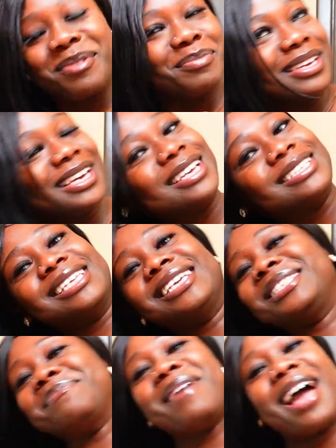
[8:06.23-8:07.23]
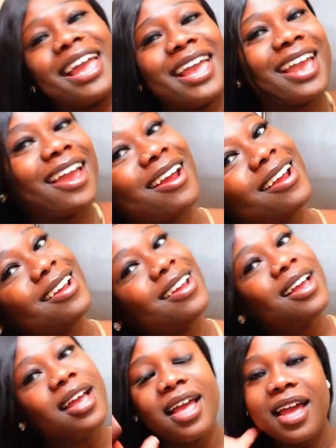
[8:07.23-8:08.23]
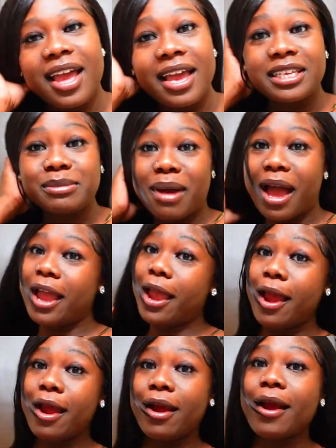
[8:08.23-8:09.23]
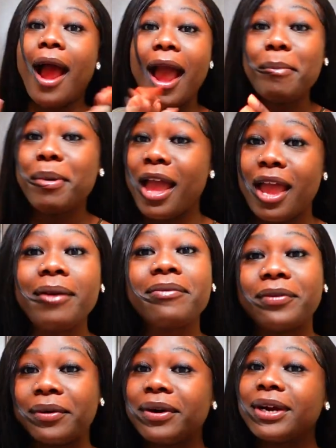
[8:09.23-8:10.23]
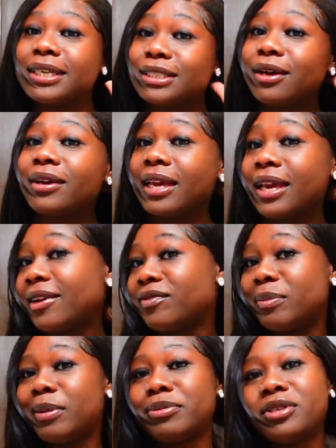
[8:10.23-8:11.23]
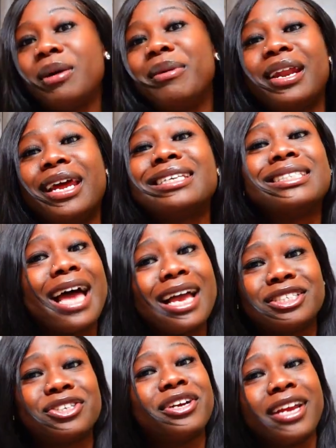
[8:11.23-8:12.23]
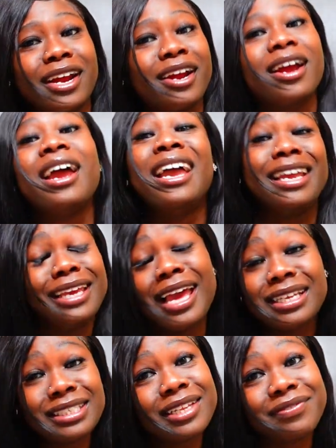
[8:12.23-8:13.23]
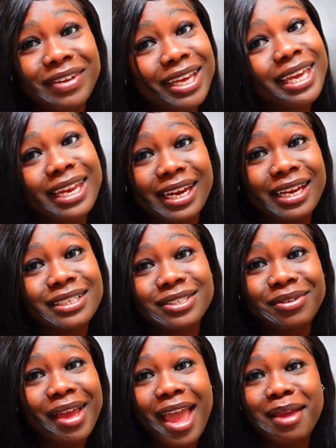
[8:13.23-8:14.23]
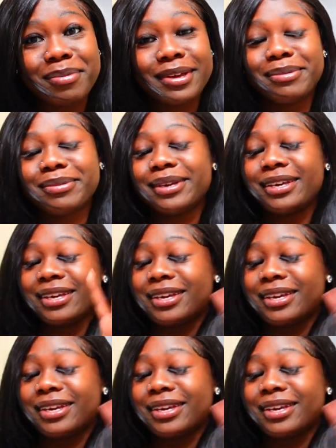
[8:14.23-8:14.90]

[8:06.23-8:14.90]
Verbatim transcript: Because it's my hair. It's my hair. I paid for it. So yeah, for people talking about it's not your hair, yes, it is, okay, baby?